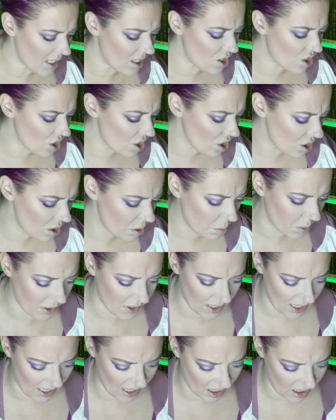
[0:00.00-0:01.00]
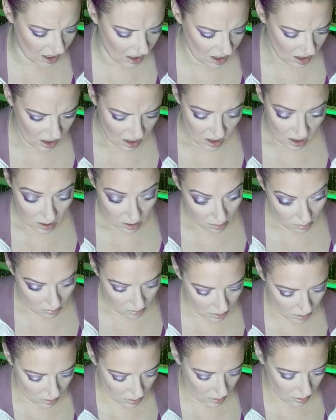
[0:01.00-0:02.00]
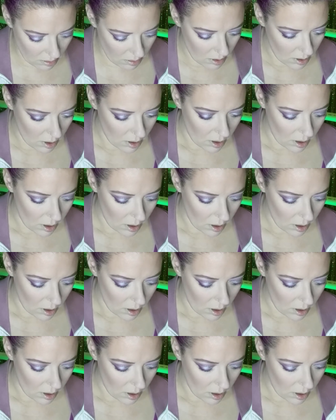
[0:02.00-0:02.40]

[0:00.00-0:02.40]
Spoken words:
they do, what they don't do.